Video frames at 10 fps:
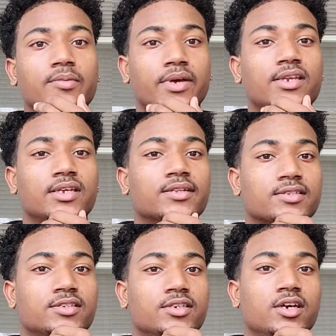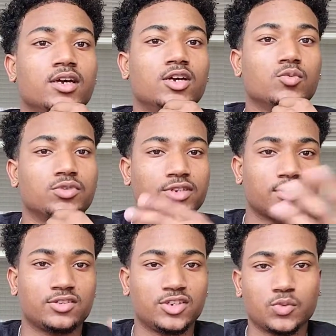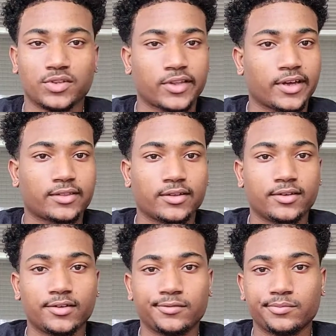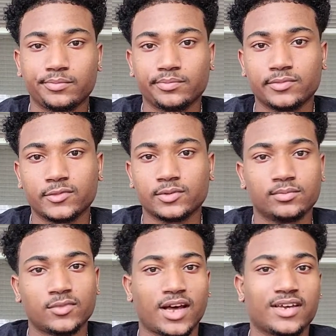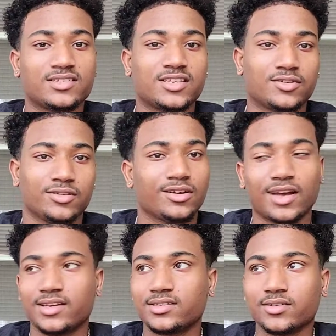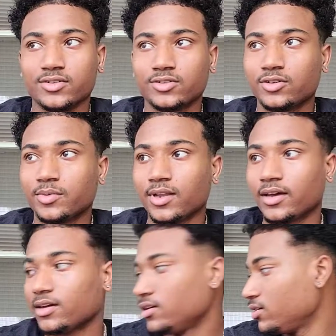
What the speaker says: the main DLC, which has to do with like the not ice territory, but like